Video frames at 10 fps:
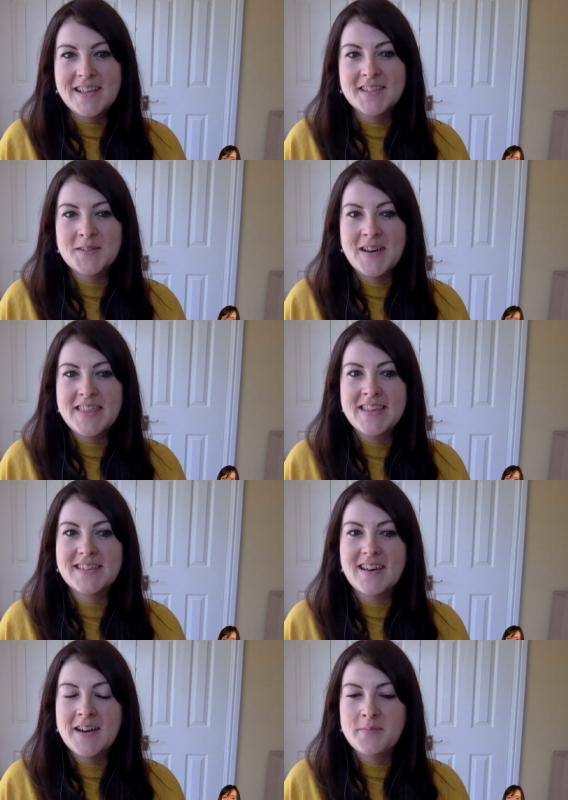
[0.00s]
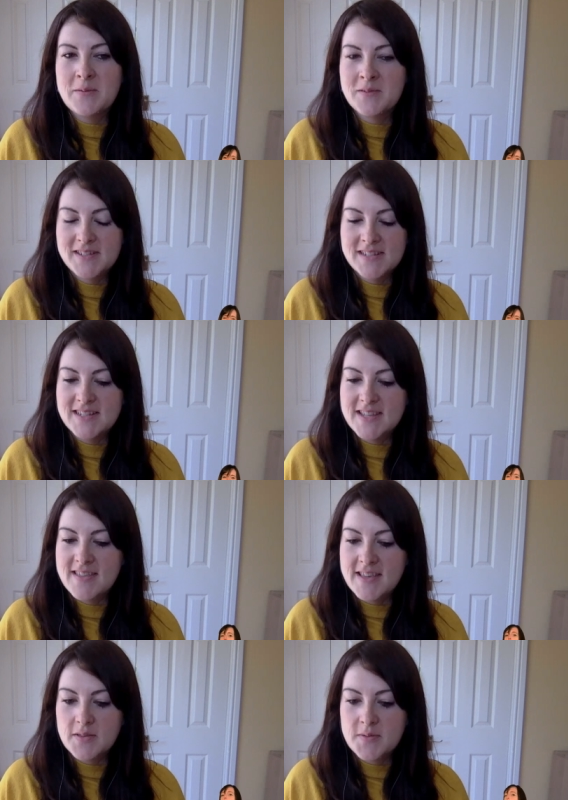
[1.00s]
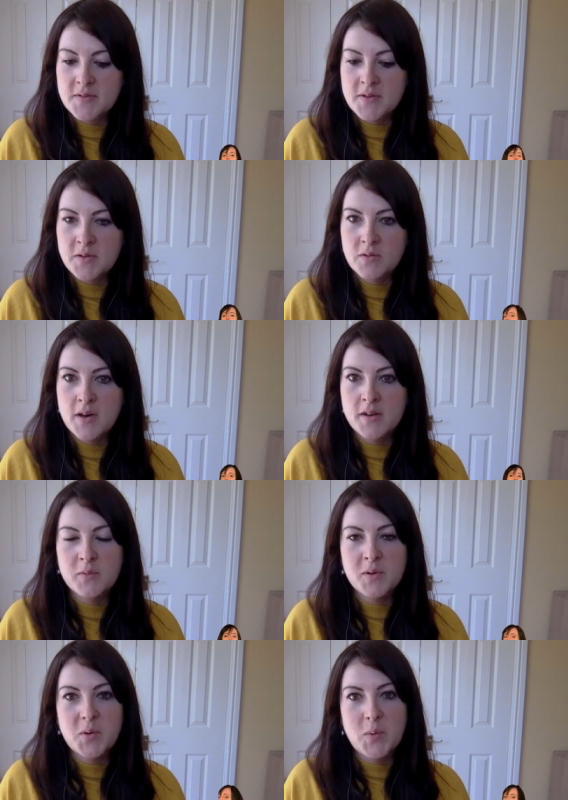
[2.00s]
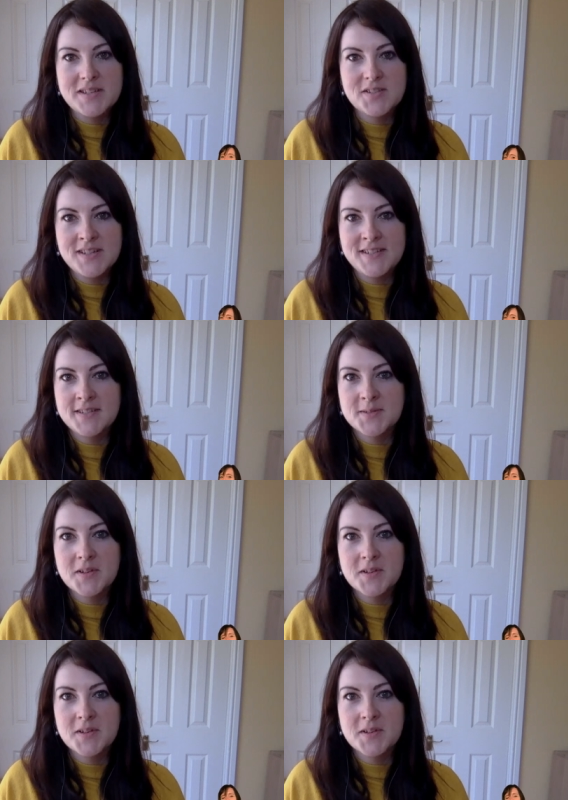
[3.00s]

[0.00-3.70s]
And so I think I've been wanting to think through kind of what questions,